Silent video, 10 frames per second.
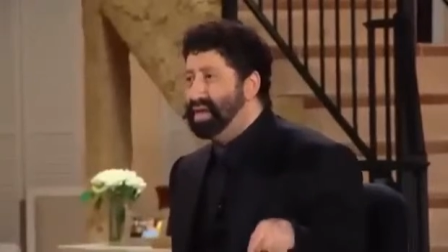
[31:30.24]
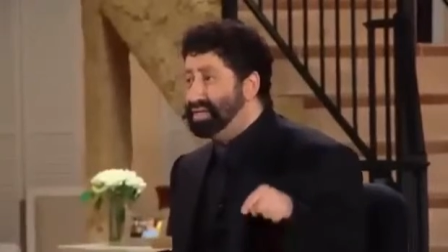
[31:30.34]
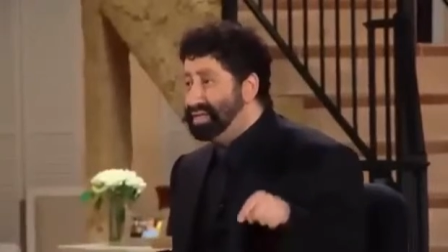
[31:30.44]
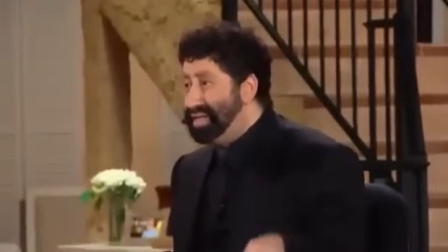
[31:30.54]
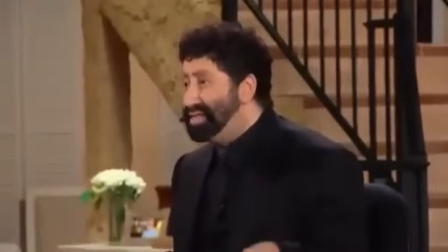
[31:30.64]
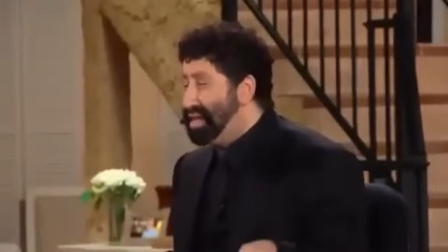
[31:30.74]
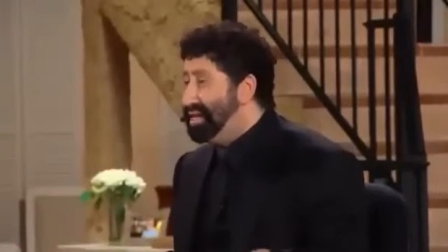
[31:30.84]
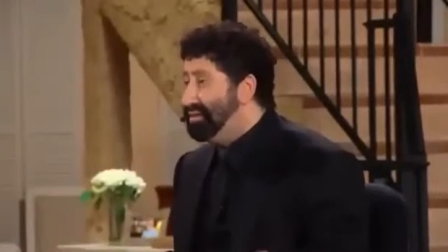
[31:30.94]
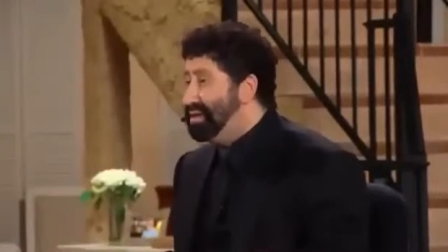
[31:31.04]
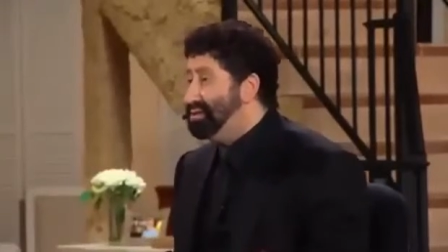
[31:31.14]
Since
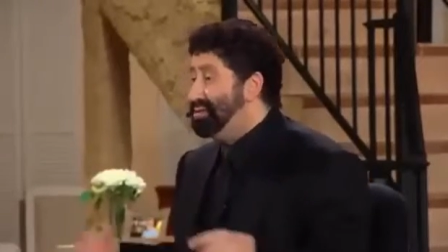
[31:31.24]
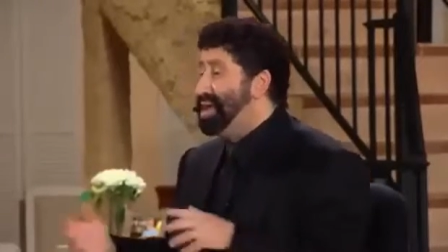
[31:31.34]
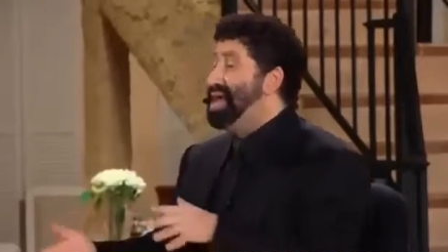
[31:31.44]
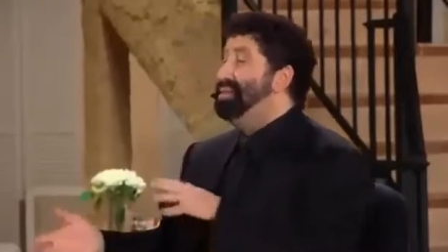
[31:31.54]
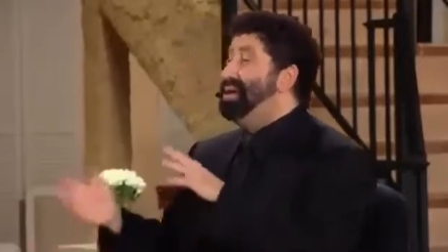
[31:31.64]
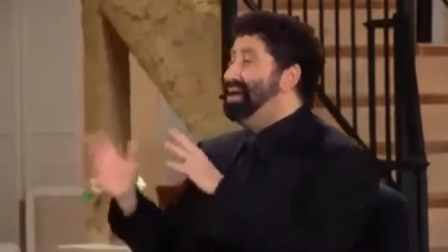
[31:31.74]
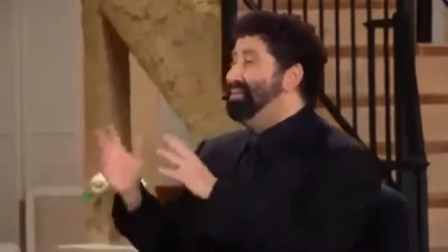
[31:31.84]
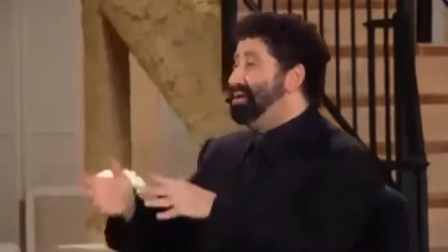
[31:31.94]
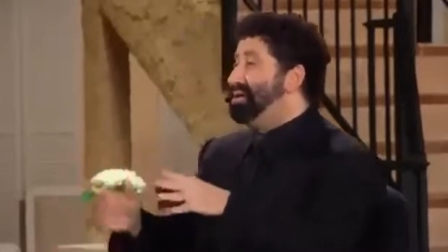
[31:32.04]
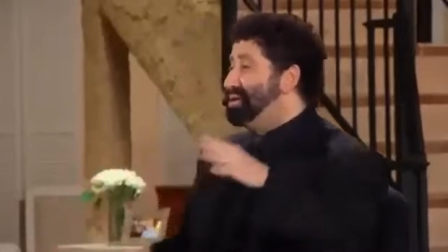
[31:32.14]
9/11. You don't mind, but
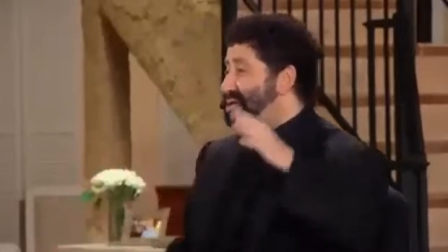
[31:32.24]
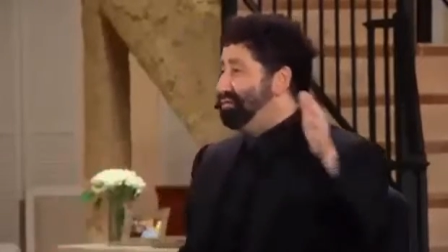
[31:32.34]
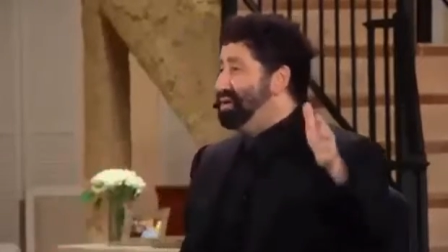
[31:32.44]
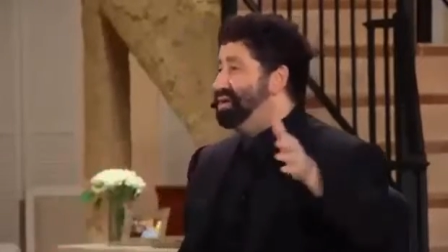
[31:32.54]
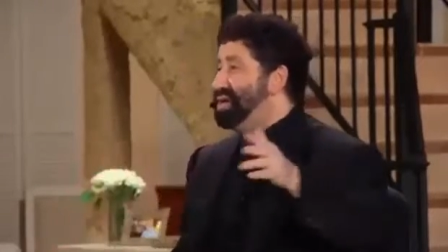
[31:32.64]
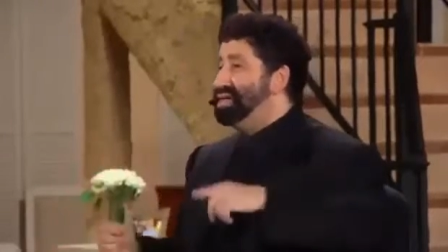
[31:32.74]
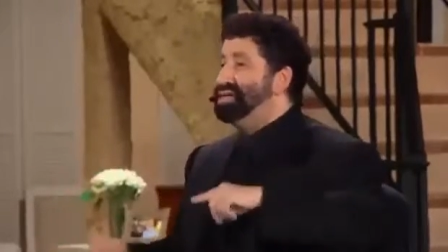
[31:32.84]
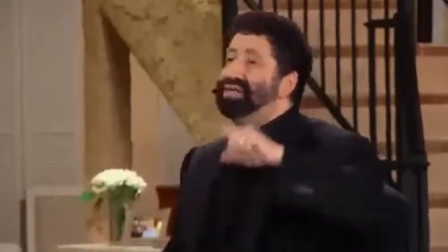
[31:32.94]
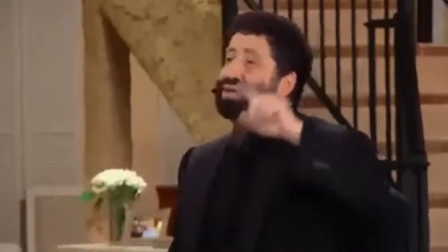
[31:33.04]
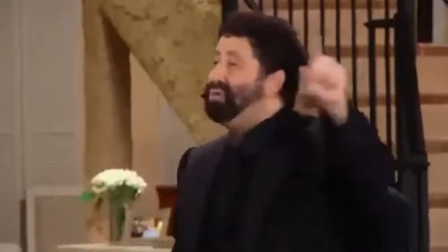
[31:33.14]
America's a different
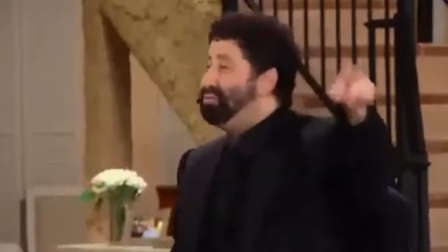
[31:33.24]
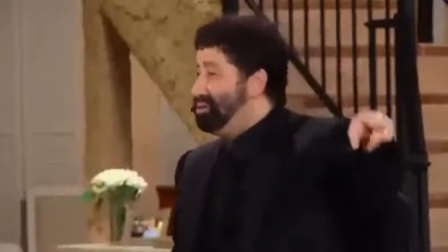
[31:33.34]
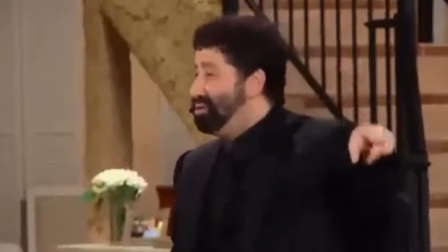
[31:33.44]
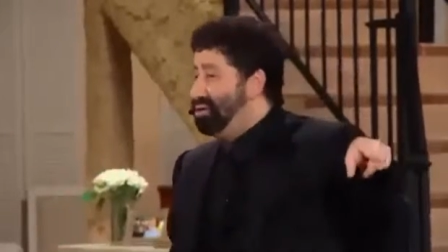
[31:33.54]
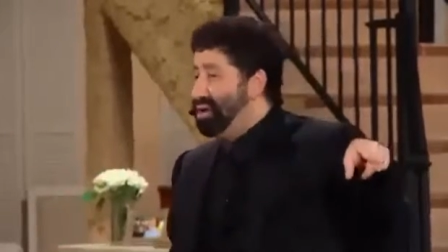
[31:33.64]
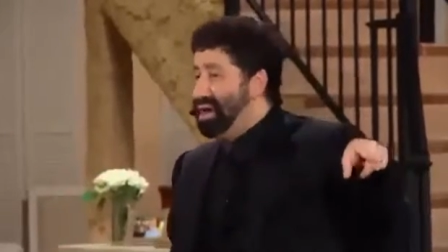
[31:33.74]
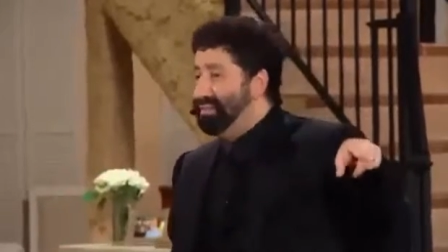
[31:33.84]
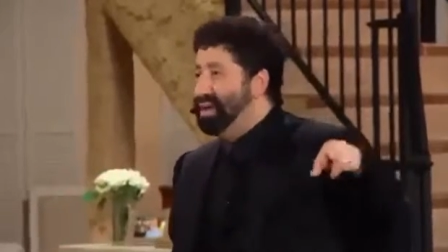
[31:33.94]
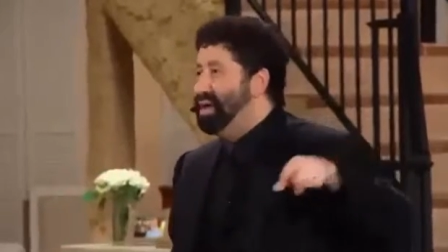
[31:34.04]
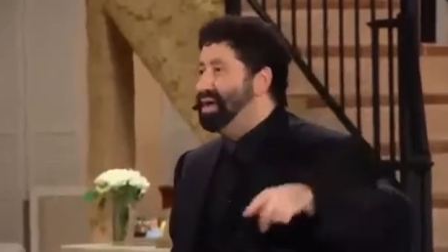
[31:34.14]
nation than when we were growing up.